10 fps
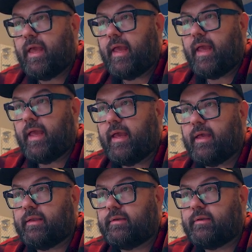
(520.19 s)

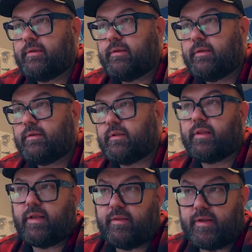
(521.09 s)
and
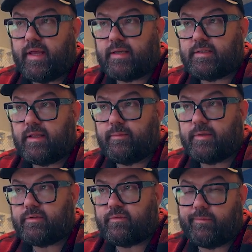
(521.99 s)
deleted the text
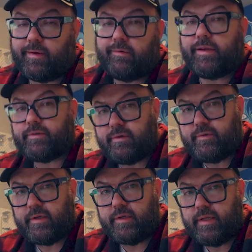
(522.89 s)
elements from the original
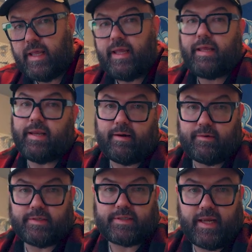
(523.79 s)
one. Now we're
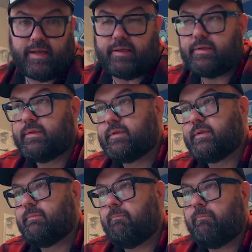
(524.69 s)
just kind of
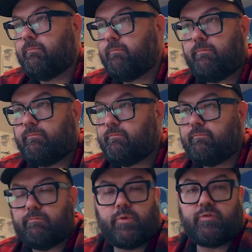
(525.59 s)

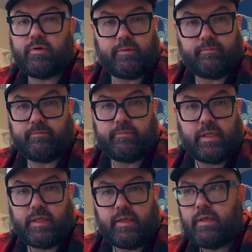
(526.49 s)
moving them
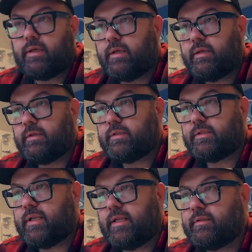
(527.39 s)

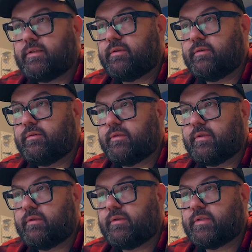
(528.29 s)
into
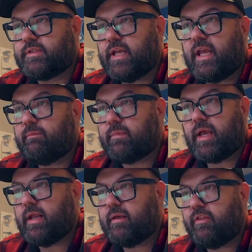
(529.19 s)
the same
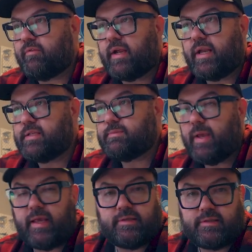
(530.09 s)
kind of 3D
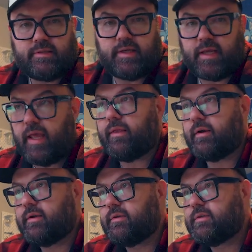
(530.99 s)
space together
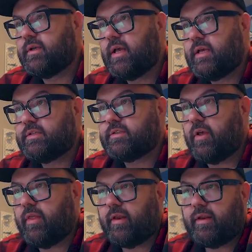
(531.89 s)
so
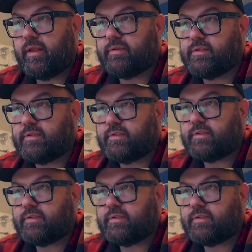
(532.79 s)
that it is